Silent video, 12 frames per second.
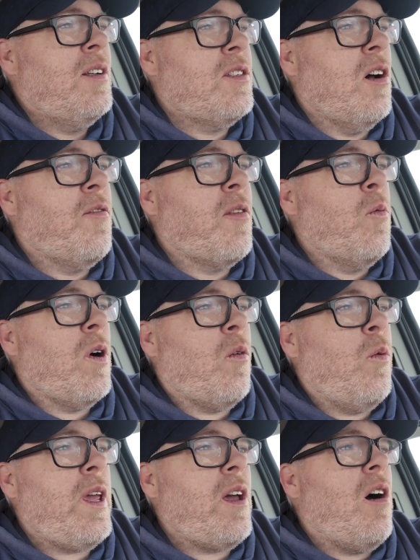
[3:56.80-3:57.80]
So from where
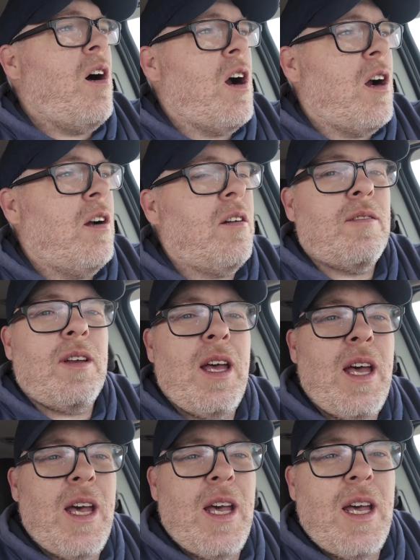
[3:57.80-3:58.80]
we are,
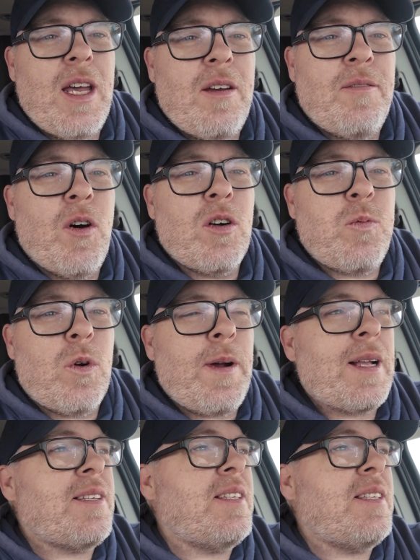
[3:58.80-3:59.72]
and folks, we're about